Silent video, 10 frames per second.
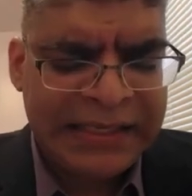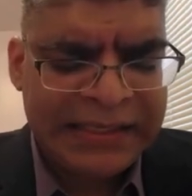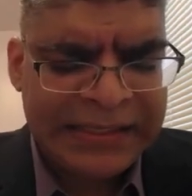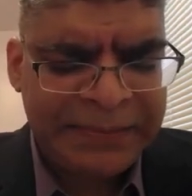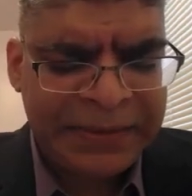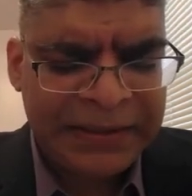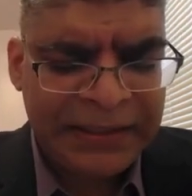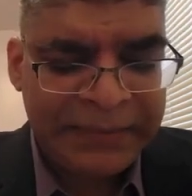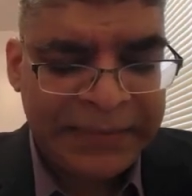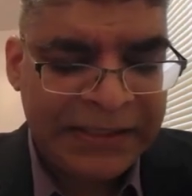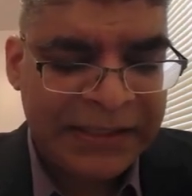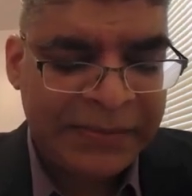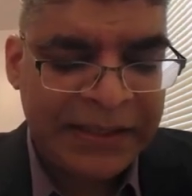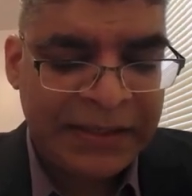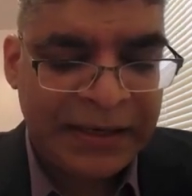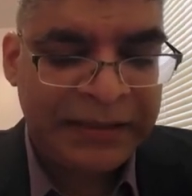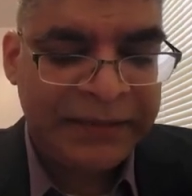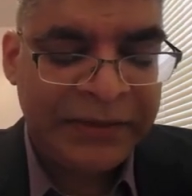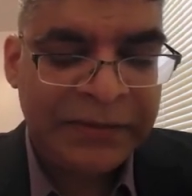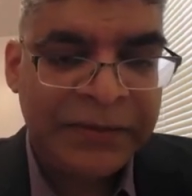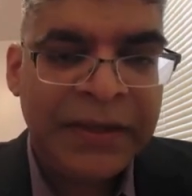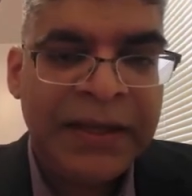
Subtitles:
simple little message with all of you.